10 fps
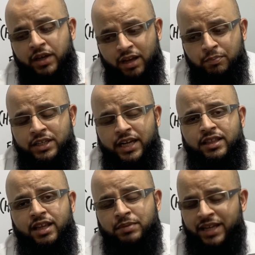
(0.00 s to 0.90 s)
May Allah
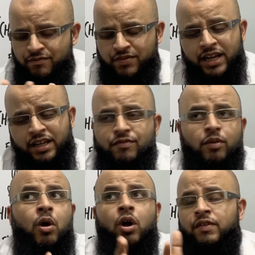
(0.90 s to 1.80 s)
protect them definitely
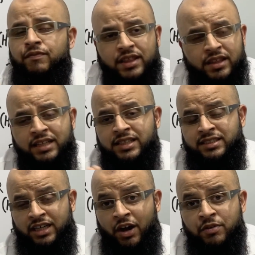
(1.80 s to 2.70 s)
from all the fitnas that are
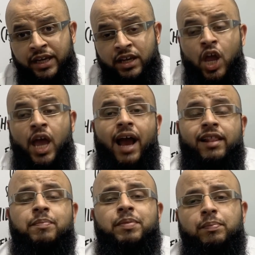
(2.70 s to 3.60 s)
surrounding
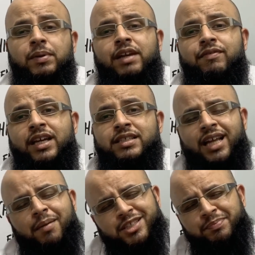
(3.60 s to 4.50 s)
and the people leaving
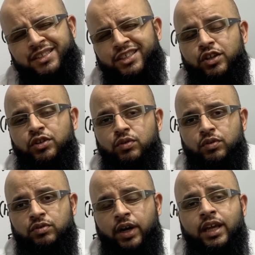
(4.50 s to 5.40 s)
Islam, especially the
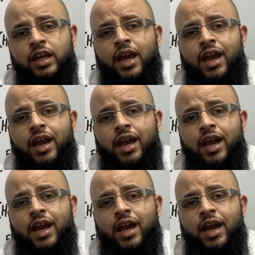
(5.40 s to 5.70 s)
youth, right?